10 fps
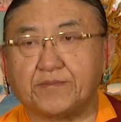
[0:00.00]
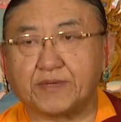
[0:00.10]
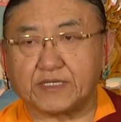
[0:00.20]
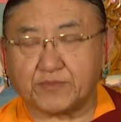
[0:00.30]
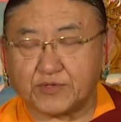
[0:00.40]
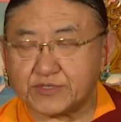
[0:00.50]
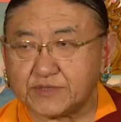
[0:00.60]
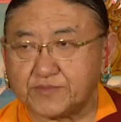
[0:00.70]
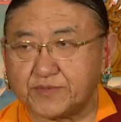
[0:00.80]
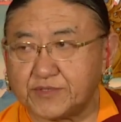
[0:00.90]
But the most
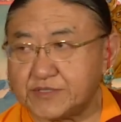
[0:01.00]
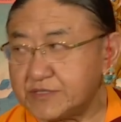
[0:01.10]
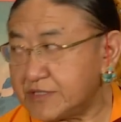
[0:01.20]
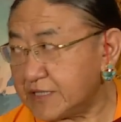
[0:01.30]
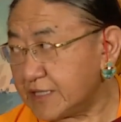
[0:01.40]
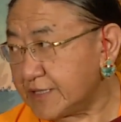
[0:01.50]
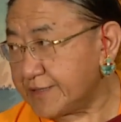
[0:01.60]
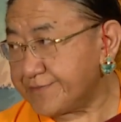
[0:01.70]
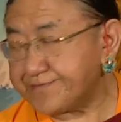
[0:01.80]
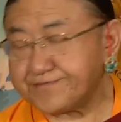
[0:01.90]
important
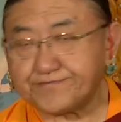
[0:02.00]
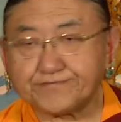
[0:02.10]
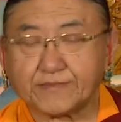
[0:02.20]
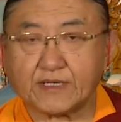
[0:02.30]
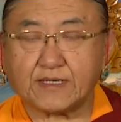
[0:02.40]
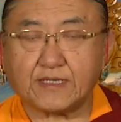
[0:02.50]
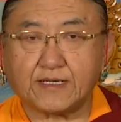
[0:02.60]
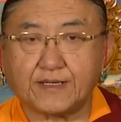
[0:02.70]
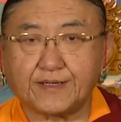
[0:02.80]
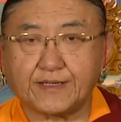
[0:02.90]
thing
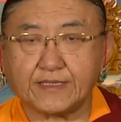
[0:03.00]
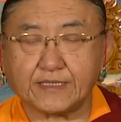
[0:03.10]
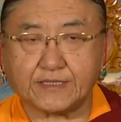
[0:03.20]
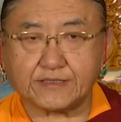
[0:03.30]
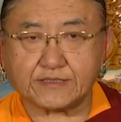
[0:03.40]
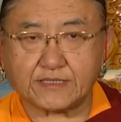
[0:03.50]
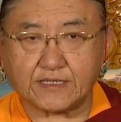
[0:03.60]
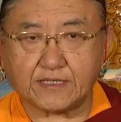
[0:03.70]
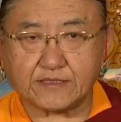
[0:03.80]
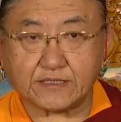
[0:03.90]
is
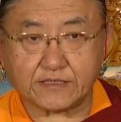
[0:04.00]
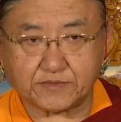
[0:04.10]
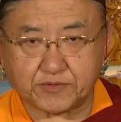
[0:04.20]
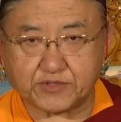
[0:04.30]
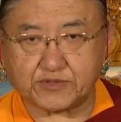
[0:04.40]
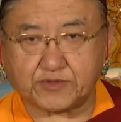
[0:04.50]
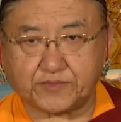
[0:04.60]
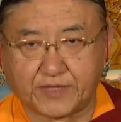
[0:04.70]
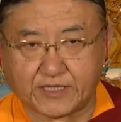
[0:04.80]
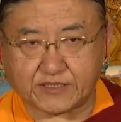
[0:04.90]
the spiritual
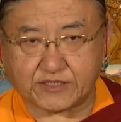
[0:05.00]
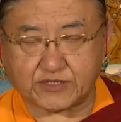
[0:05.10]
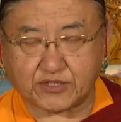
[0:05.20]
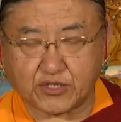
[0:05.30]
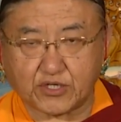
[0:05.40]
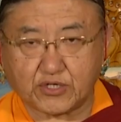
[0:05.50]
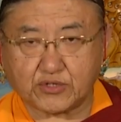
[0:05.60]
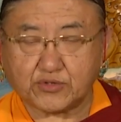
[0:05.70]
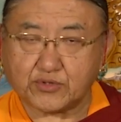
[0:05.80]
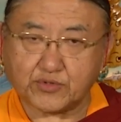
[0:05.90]
practice
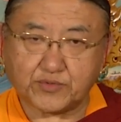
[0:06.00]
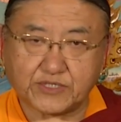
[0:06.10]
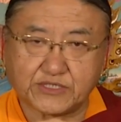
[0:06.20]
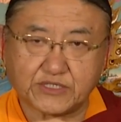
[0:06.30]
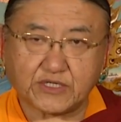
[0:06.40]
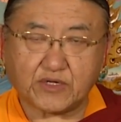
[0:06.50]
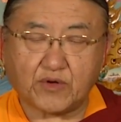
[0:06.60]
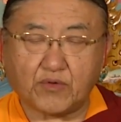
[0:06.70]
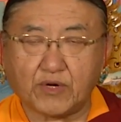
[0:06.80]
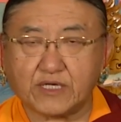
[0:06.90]
through which
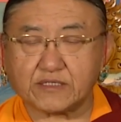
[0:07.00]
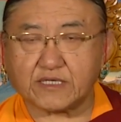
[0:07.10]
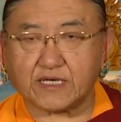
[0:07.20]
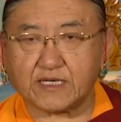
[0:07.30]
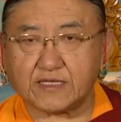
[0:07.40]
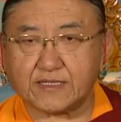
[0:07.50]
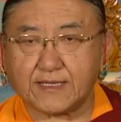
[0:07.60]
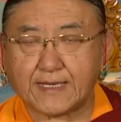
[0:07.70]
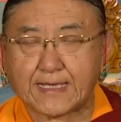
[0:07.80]
one can